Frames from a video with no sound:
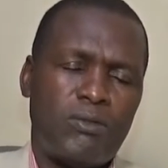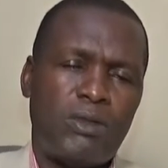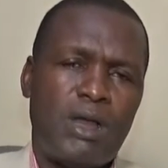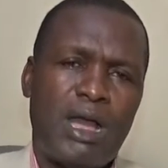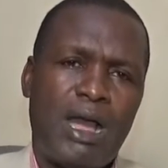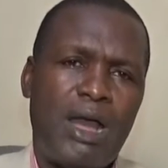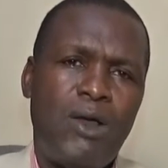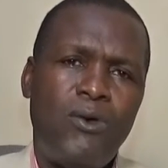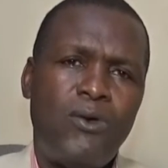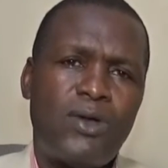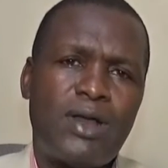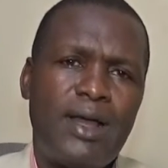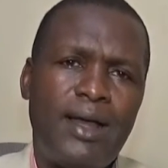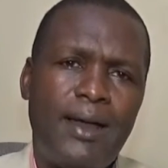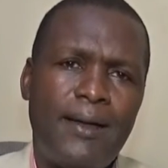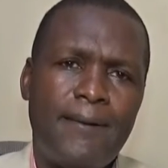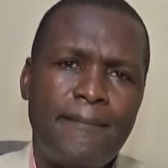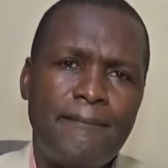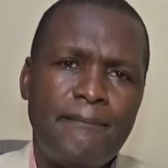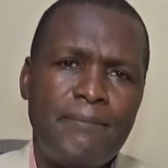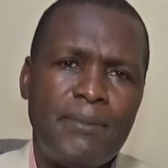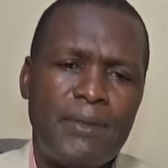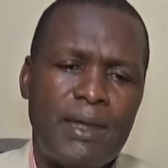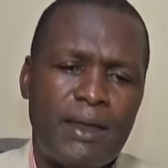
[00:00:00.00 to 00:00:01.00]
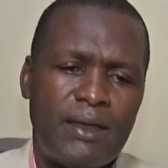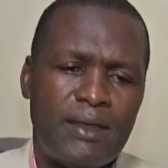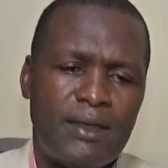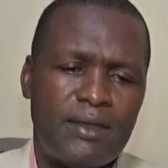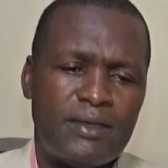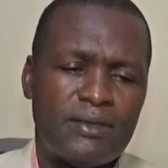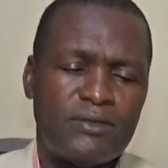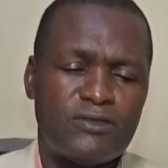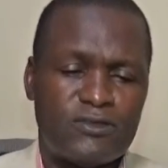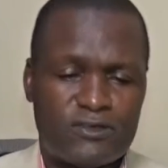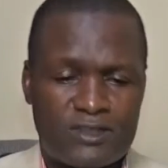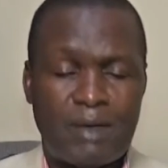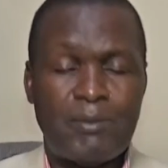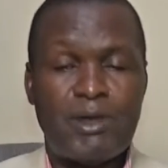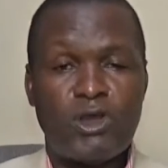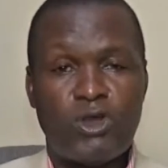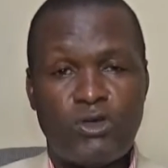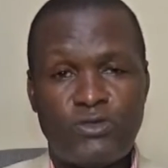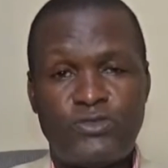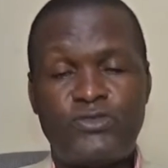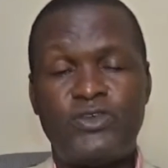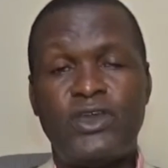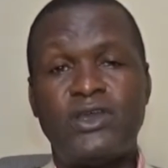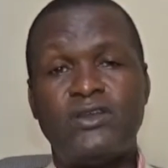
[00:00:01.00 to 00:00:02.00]
how come someone
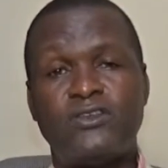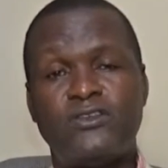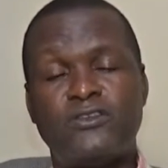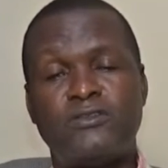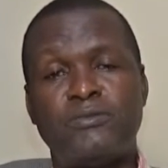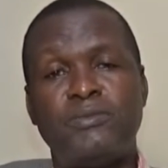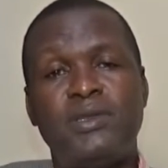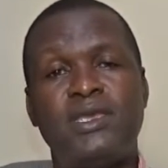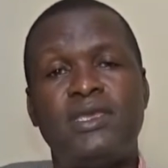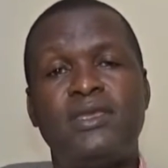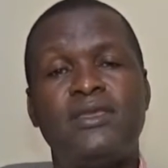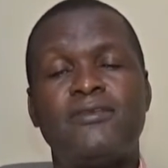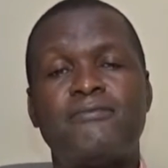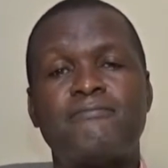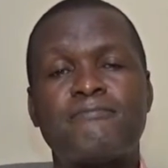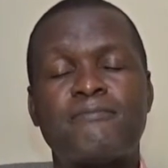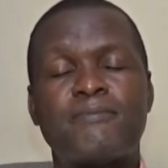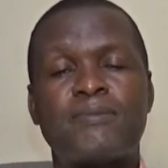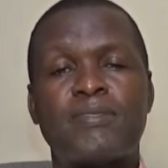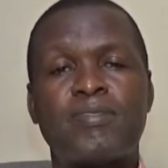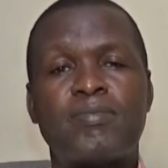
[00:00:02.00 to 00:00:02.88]
offends me